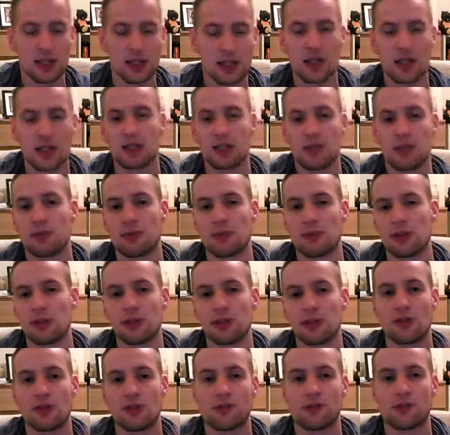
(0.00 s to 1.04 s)
which means he's
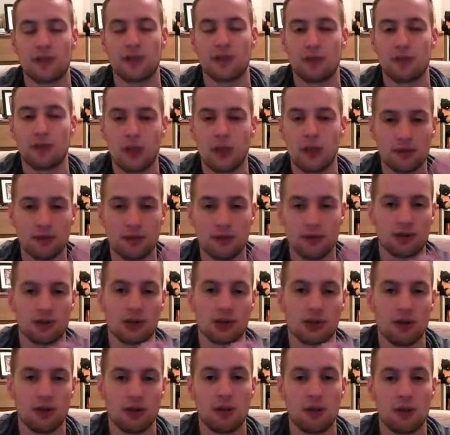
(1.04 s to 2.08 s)
got 3 more levels to go
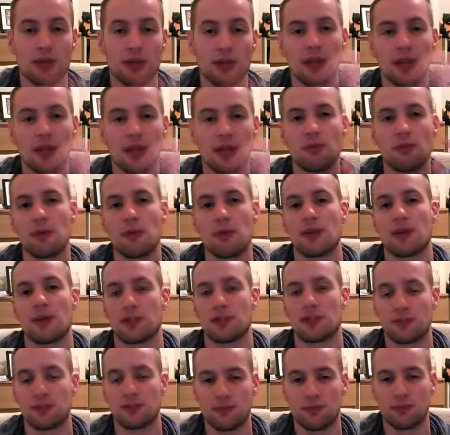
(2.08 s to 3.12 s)
up, then he will be
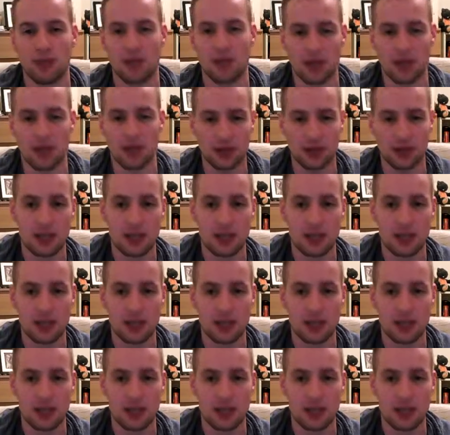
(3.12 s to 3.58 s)
maxed.